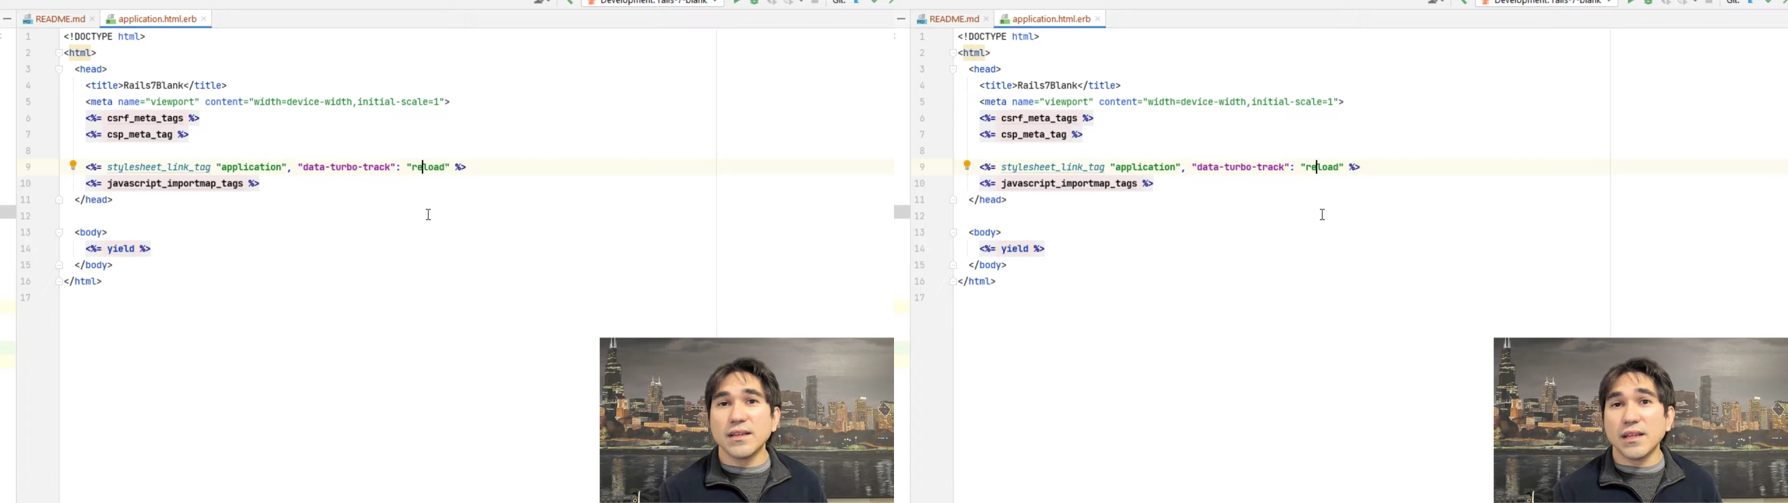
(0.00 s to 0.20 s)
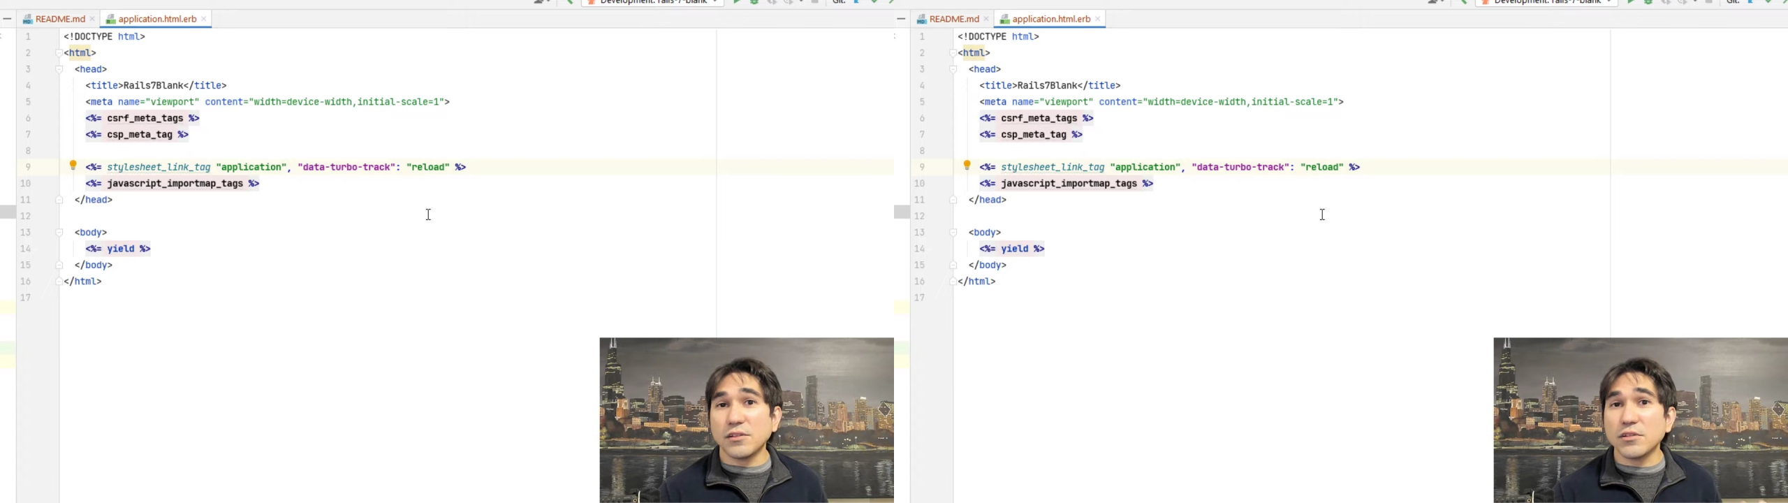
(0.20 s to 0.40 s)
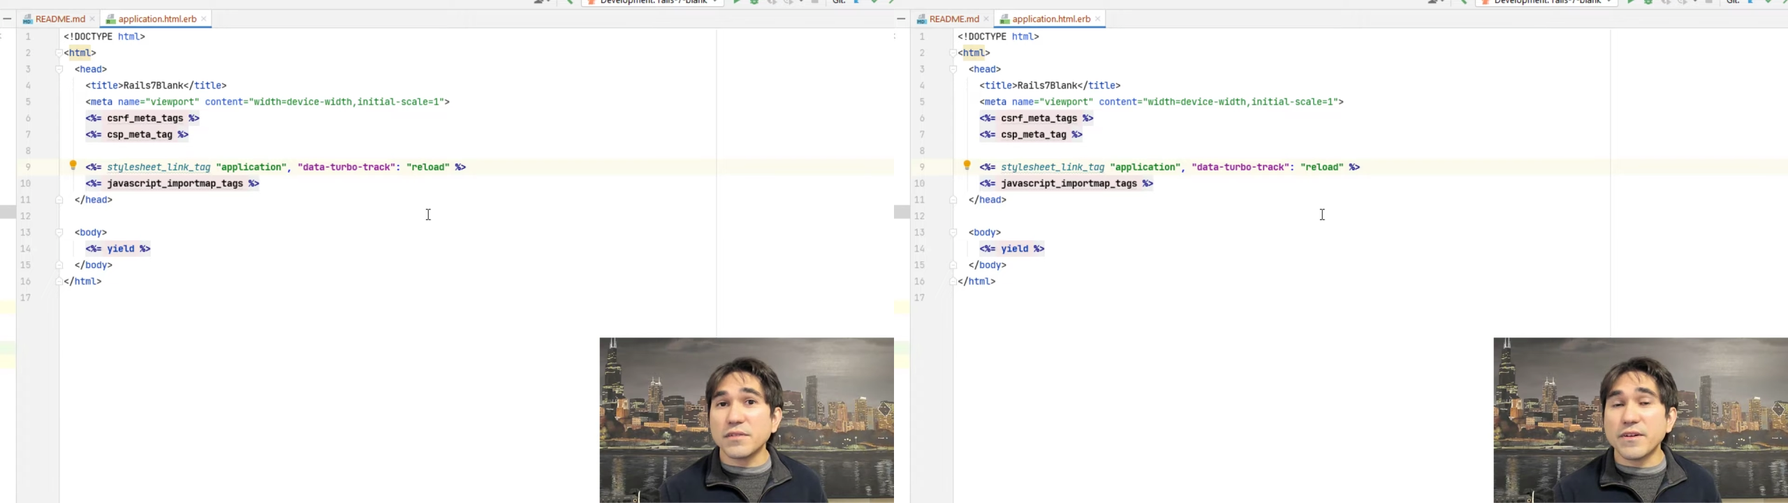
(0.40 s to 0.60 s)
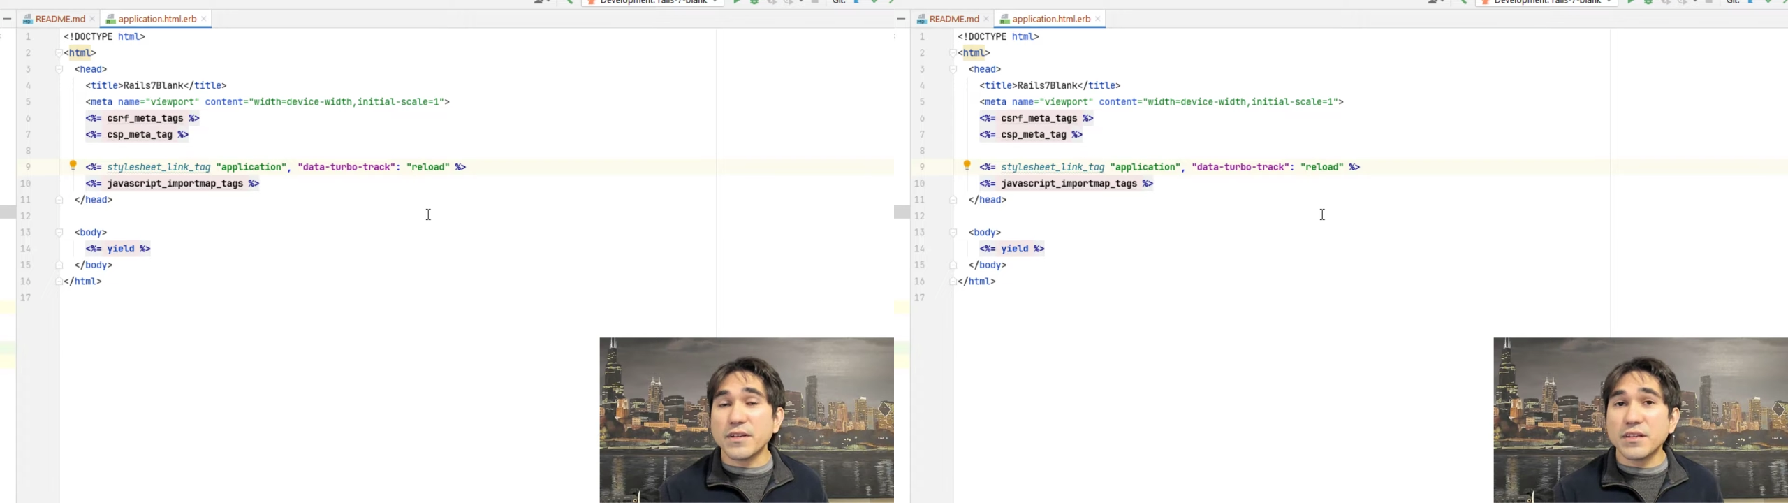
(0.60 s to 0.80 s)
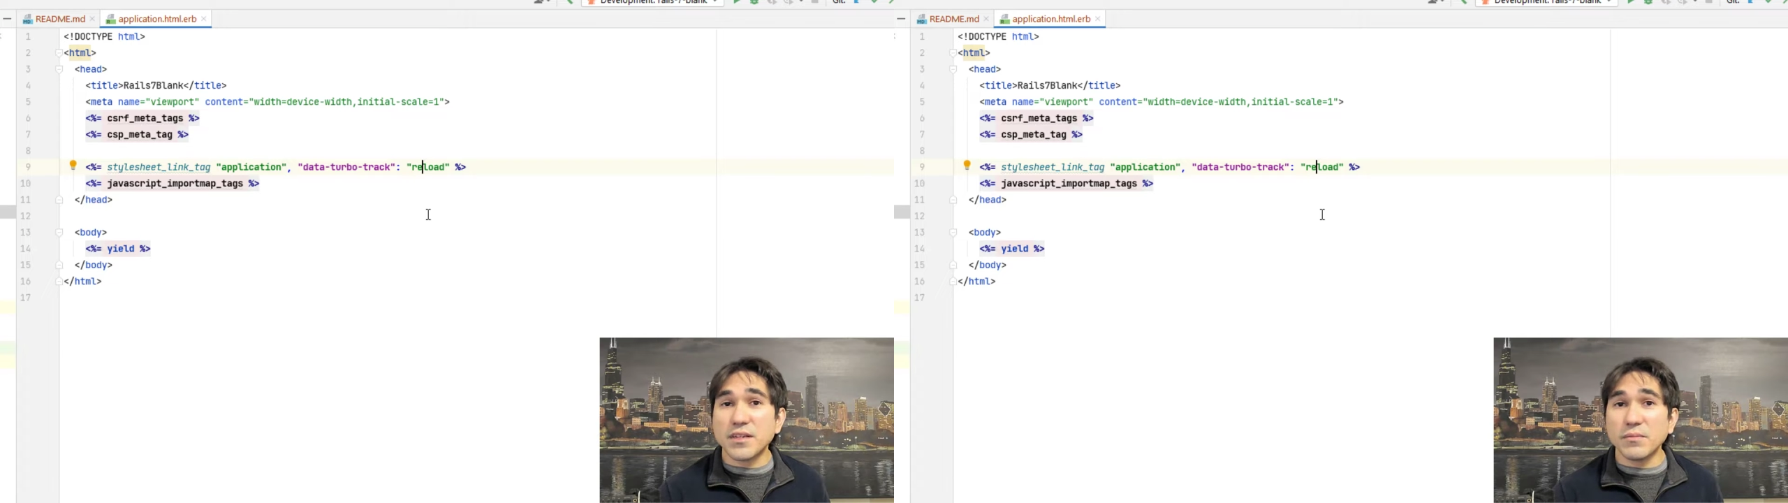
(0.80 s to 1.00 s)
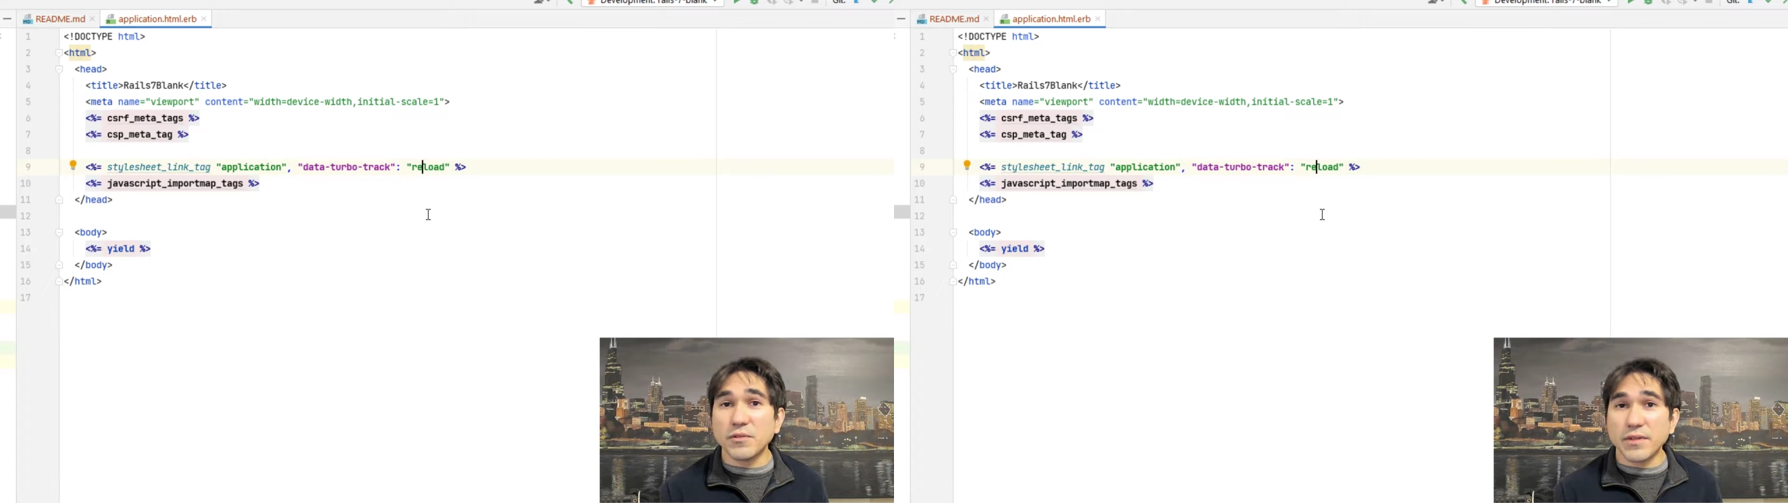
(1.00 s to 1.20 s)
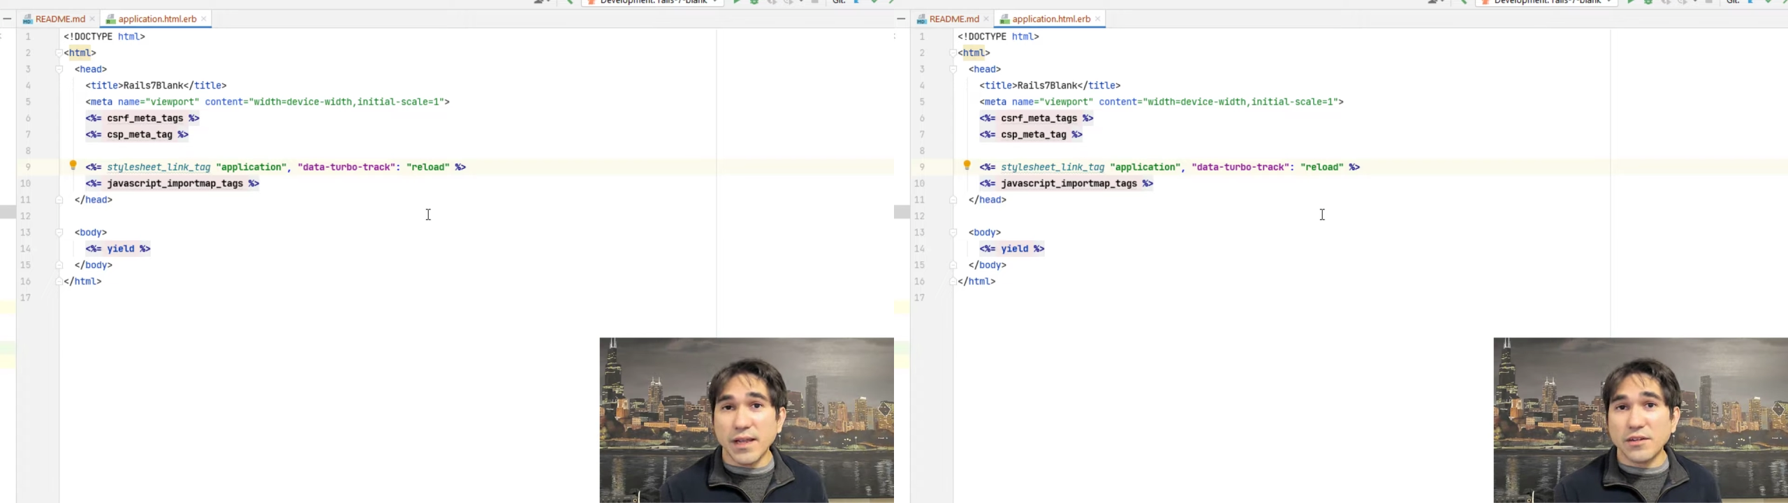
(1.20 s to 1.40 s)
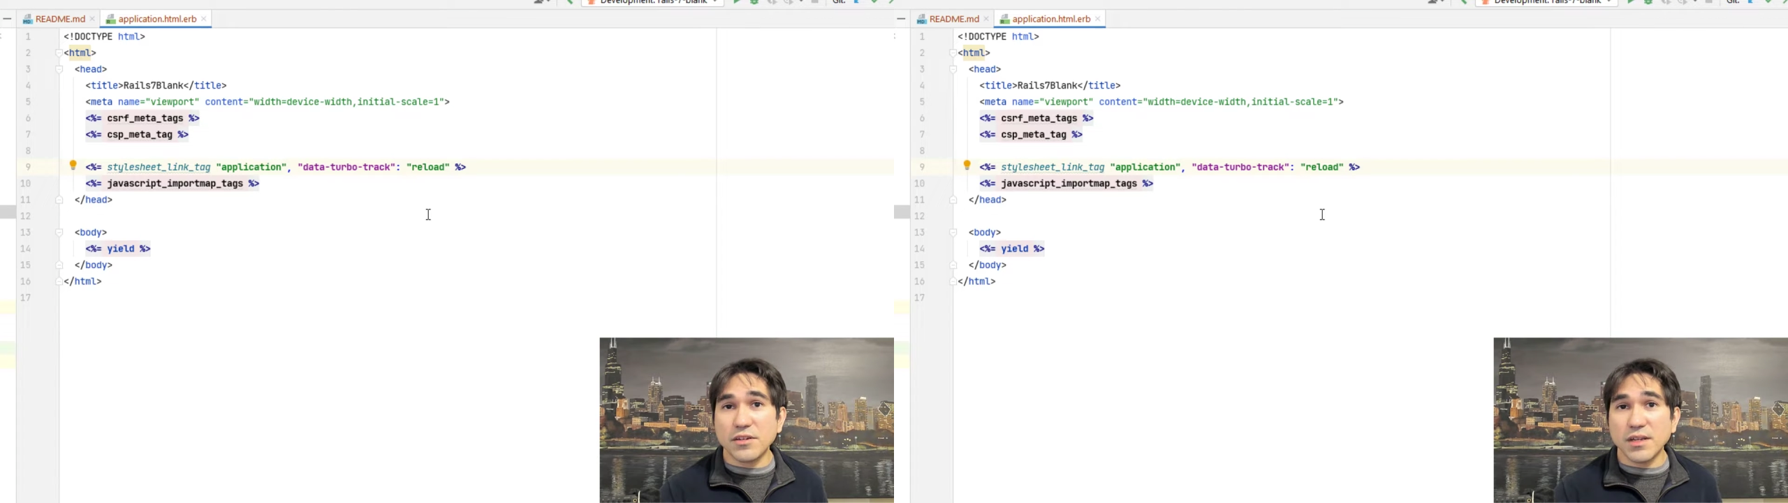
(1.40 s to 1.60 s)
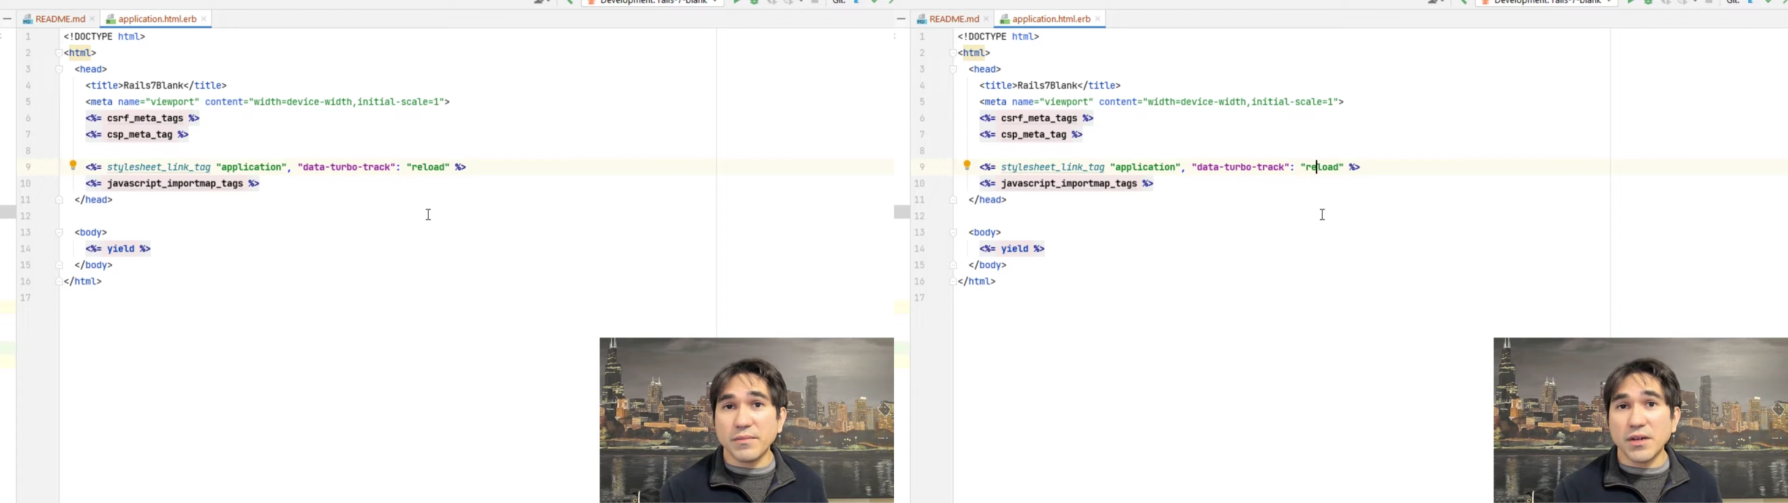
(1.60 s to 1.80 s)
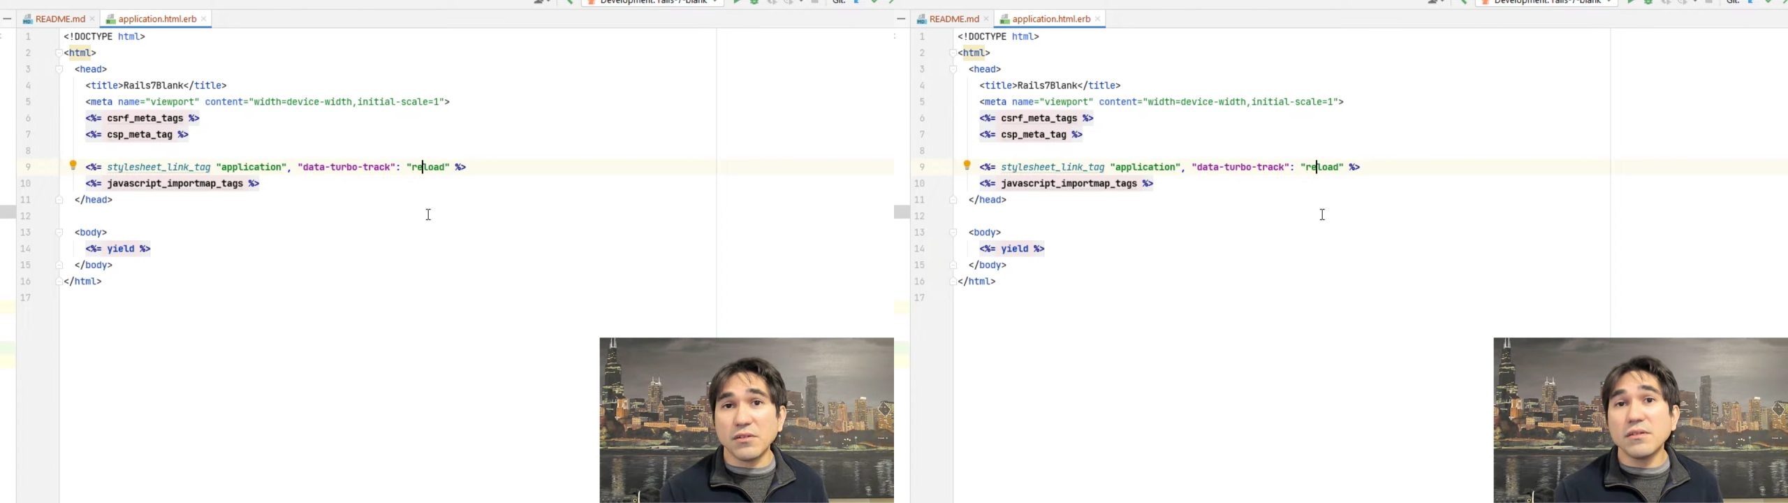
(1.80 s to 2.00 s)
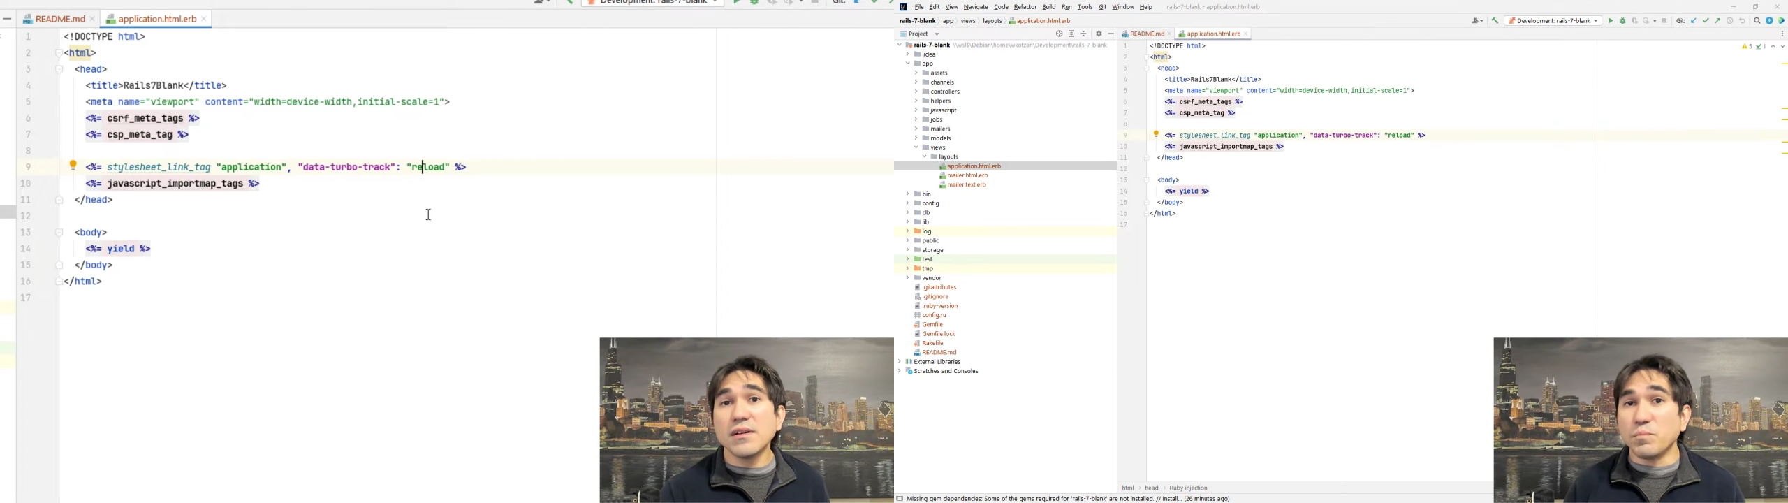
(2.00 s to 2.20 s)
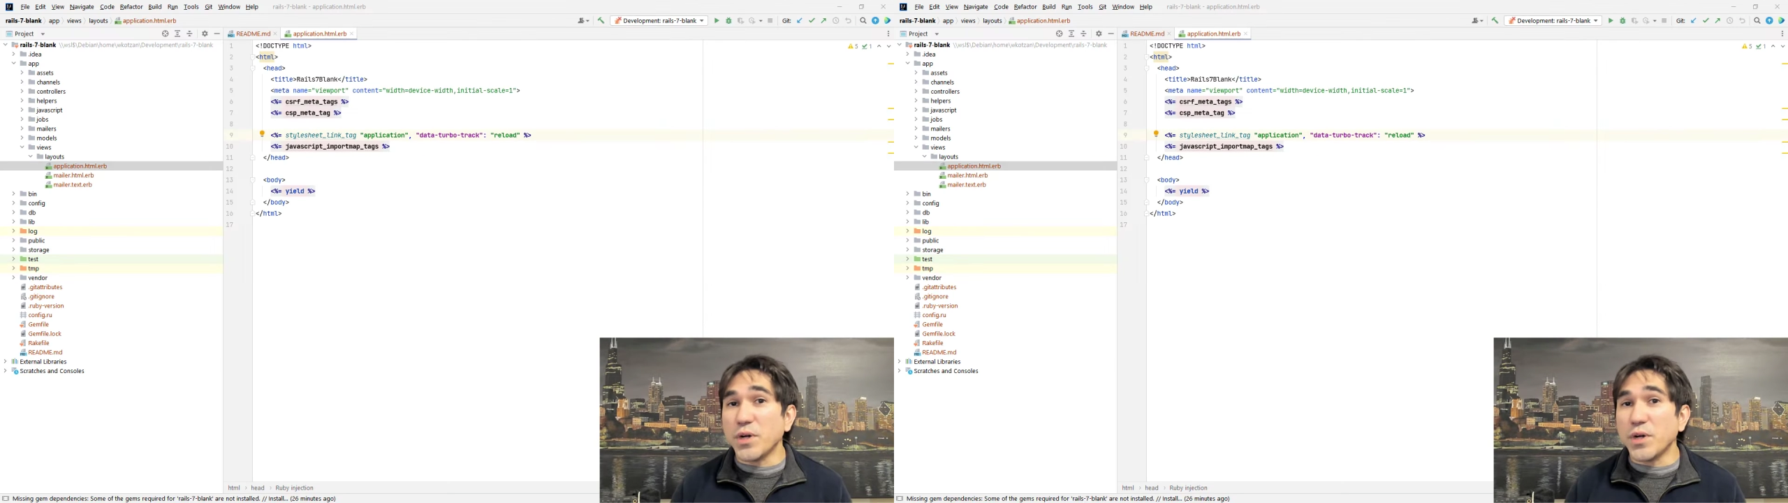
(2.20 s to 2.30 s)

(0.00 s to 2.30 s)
It looks very similar to HTML,